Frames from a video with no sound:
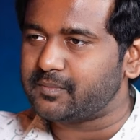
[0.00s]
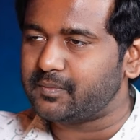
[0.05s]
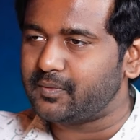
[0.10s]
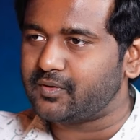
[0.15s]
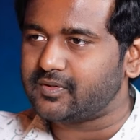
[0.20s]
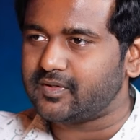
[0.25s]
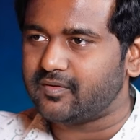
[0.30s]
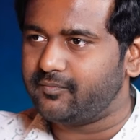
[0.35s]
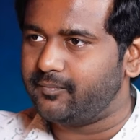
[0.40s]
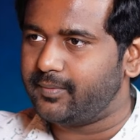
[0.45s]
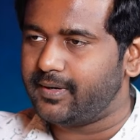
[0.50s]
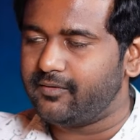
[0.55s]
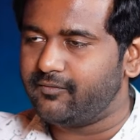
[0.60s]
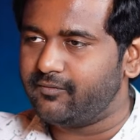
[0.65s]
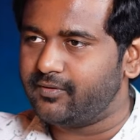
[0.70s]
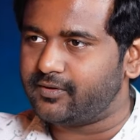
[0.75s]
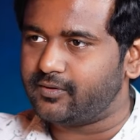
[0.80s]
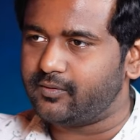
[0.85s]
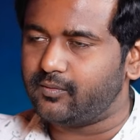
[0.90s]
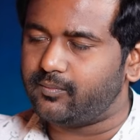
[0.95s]
because I've been
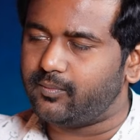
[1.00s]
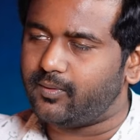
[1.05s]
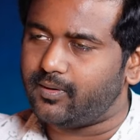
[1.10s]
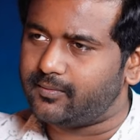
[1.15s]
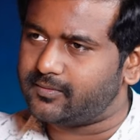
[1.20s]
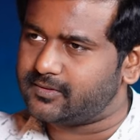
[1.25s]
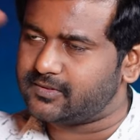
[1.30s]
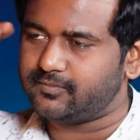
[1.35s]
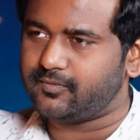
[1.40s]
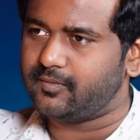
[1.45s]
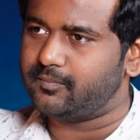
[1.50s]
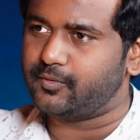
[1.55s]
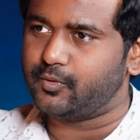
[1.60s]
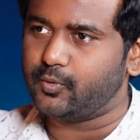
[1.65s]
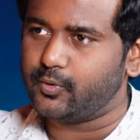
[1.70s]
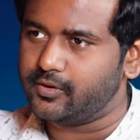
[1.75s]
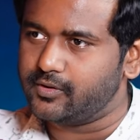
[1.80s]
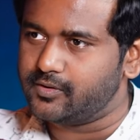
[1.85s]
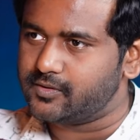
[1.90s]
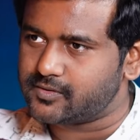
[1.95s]
with you past from
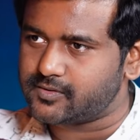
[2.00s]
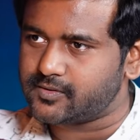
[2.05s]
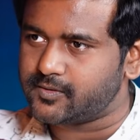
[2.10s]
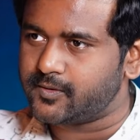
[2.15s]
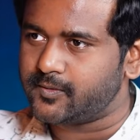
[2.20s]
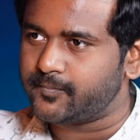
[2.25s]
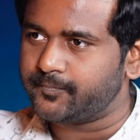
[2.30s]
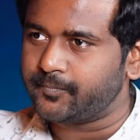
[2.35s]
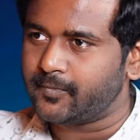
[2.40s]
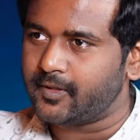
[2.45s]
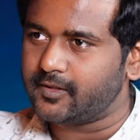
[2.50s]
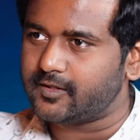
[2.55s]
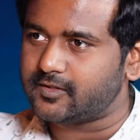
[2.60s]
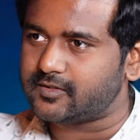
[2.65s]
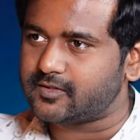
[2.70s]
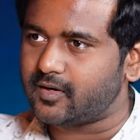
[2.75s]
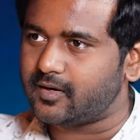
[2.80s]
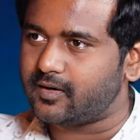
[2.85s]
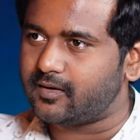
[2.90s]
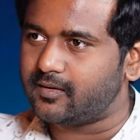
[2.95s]
2 years in
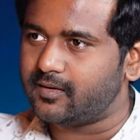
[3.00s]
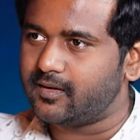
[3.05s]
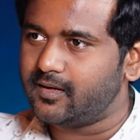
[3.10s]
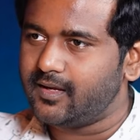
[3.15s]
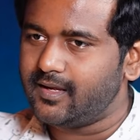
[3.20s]
this time.